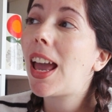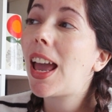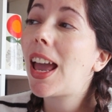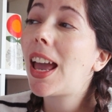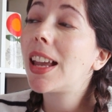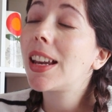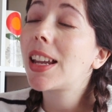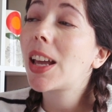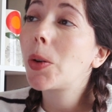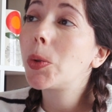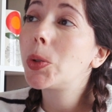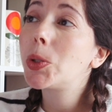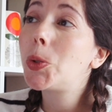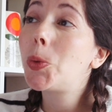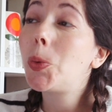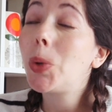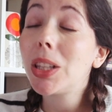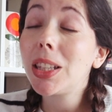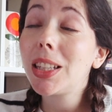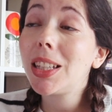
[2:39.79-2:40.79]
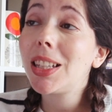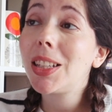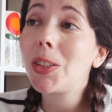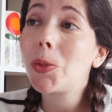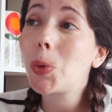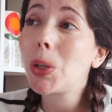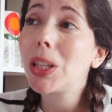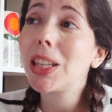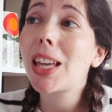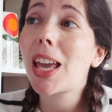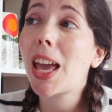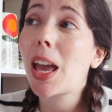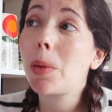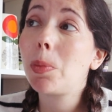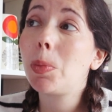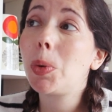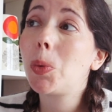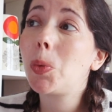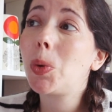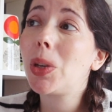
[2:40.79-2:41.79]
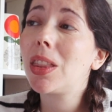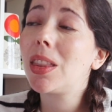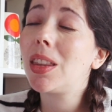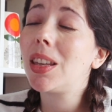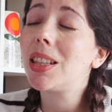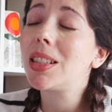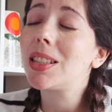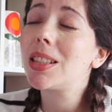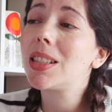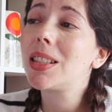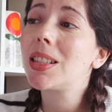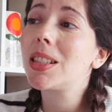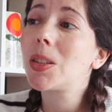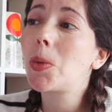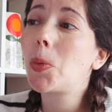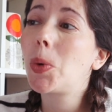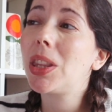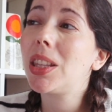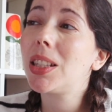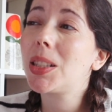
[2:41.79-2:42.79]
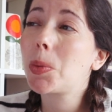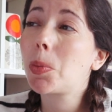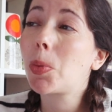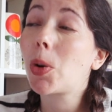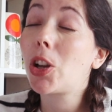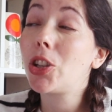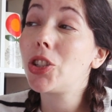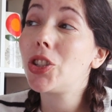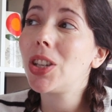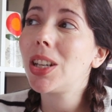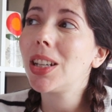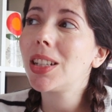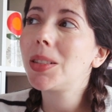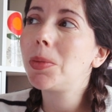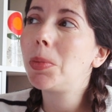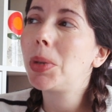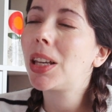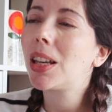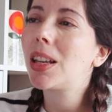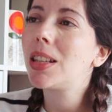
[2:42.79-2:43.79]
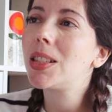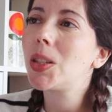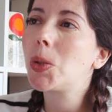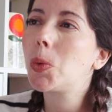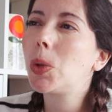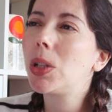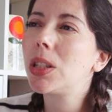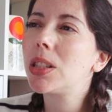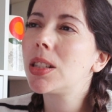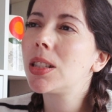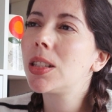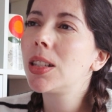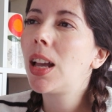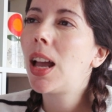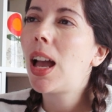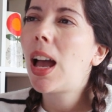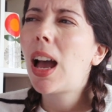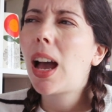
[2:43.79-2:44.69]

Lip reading: and I was really happy with this project because it was,